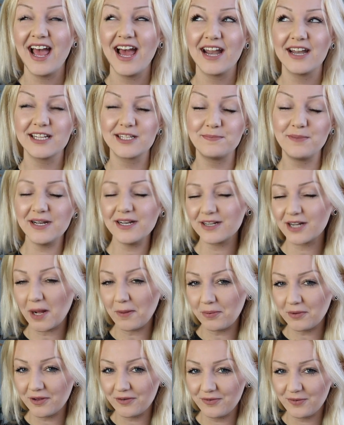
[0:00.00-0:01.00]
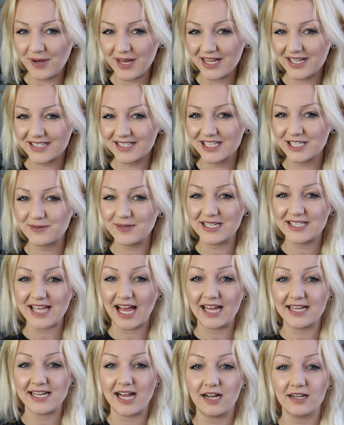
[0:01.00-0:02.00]
And it's been a couple of weeks since we
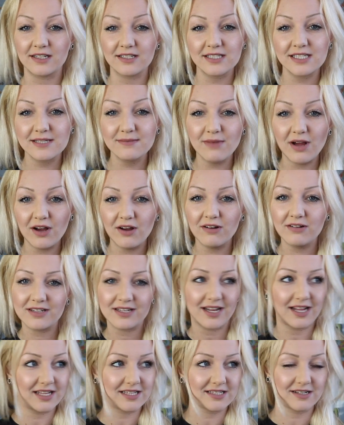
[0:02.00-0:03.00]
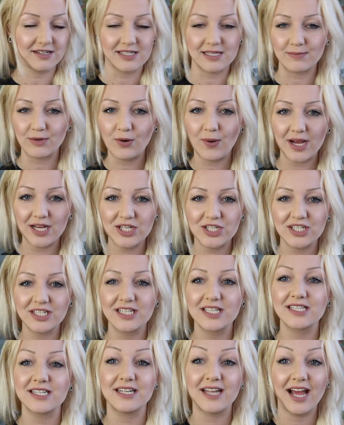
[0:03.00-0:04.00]
sat down and smoked, answered some
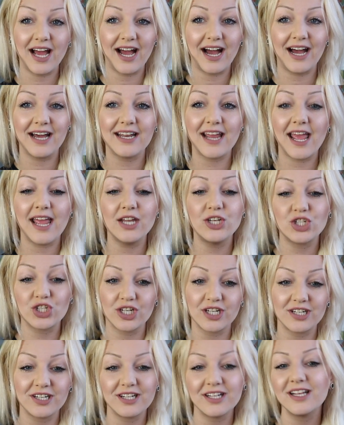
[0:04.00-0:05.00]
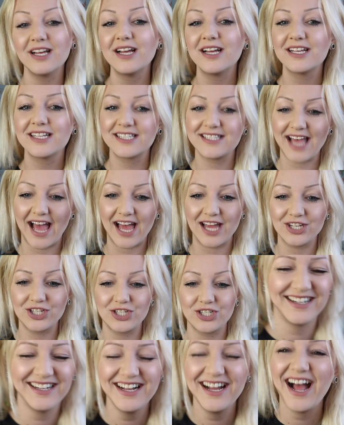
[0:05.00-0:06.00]
questions, and had a chill sesh.